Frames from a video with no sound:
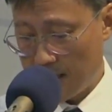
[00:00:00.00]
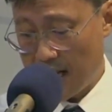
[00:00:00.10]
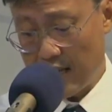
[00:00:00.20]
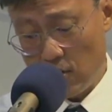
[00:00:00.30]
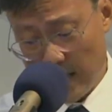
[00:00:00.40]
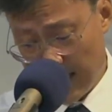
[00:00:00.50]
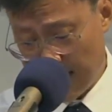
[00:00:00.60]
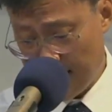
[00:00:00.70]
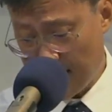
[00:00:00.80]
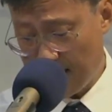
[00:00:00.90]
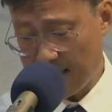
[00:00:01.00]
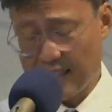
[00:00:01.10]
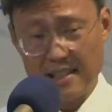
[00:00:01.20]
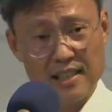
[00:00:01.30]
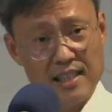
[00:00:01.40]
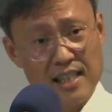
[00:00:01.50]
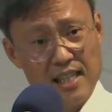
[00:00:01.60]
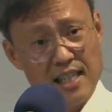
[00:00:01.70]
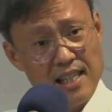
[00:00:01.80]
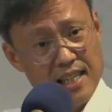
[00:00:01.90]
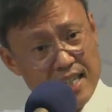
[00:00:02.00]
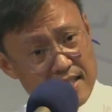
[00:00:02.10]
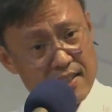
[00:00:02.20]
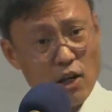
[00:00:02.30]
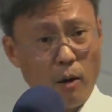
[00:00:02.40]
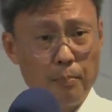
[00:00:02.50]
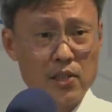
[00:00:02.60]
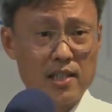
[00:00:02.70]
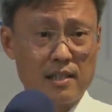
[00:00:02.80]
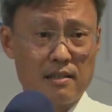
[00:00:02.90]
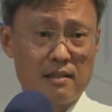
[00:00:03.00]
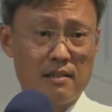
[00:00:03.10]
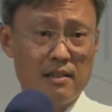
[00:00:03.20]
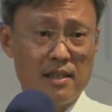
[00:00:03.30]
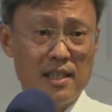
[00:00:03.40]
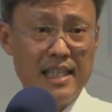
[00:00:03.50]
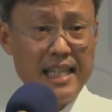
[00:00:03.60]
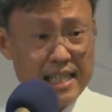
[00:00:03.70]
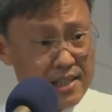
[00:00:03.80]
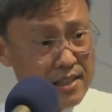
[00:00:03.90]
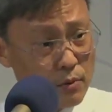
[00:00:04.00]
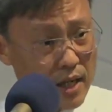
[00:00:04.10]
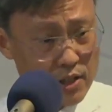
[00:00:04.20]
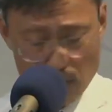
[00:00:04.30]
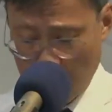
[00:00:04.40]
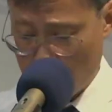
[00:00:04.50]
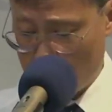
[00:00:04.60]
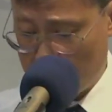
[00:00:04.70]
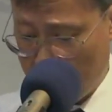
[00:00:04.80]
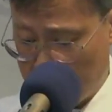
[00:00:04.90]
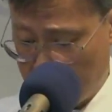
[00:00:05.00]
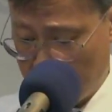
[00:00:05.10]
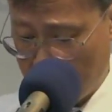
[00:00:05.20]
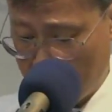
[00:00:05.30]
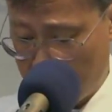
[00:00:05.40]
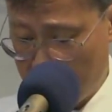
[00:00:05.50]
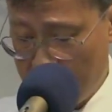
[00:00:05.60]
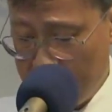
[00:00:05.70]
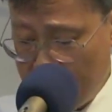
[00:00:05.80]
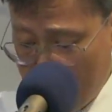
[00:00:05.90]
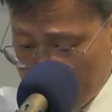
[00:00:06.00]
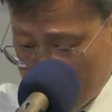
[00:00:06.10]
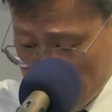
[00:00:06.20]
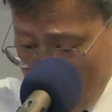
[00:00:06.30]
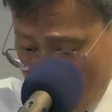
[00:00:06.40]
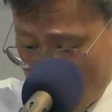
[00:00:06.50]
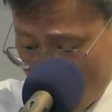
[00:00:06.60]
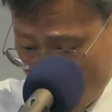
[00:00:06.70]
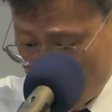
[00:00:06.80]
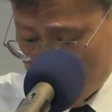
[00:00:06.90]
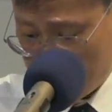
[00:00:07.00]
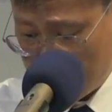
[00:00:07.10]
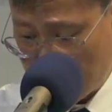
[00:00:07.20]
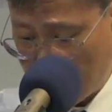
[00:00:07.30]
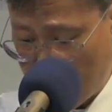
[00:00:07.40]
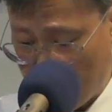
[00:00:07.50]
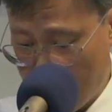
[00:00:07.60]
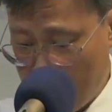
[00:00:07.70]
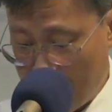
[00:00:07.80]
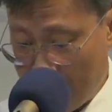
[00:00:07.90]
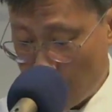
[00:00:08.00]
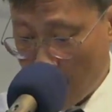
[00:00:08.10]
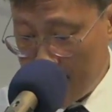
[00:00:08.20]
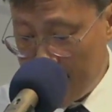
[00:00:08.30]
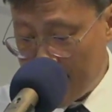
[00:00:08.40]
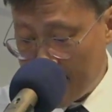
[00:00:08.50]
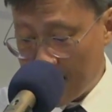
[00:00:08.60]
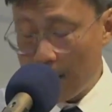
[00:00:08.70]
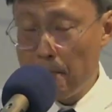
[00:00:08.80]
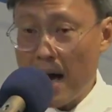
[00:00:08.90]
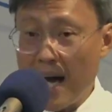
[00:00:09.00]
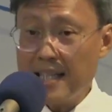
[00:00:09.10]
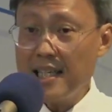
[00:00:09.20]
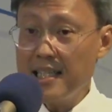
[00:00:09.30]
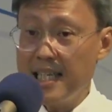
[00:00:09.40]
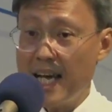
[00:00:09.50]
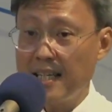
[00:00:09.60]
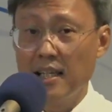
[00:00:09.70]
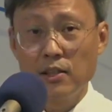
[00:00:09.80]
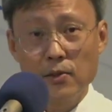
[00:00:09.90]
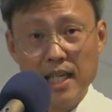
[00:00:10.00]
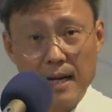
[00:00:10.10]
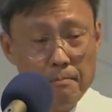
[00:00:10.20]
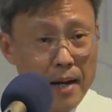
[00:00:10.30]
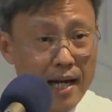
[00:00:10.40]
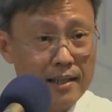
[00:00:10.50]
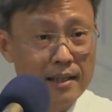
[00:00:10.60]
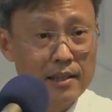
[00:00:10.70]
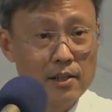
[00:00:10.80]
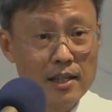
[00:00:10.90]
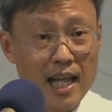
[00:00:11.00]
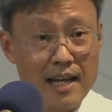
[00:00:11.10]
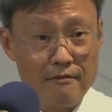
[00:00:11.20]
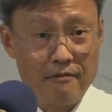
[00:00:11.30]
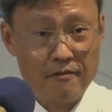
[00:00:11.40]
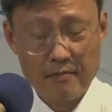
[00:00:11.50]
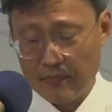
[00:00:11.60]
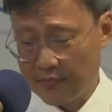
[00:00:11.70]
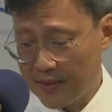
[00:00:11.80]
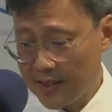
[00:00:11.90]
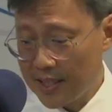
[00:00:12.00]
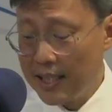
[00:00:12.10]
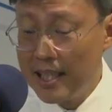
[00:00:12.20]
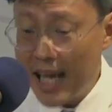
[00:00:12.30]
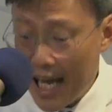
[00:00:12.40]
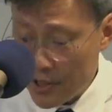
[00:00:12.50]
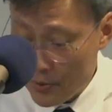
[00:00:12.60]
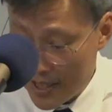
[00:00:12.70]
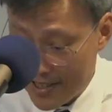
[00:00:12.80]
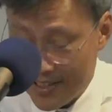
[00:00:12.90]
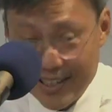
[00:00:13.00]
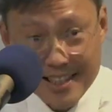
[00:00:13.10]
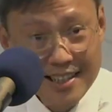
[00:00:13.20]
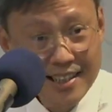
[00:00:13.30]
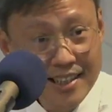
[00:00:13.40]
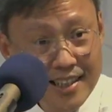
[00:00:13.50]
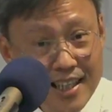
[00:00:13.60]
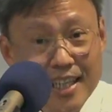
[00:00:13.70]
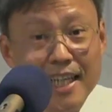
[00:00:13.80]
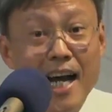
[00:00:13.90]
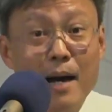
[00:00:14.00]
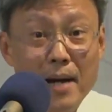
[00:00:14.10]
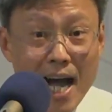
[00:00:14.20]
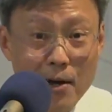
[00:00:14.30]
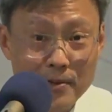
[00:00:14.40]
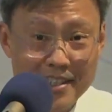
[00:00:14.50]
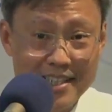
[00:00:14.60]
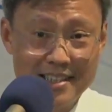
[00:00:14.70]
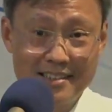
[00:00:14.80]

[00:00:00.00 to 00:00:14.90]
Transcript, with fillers: And Jesus says, He is the opposite. He is the resurrection and the life. He has the power over sin and death. And that's why he can command the dead to come back to life. Lazarus, come out.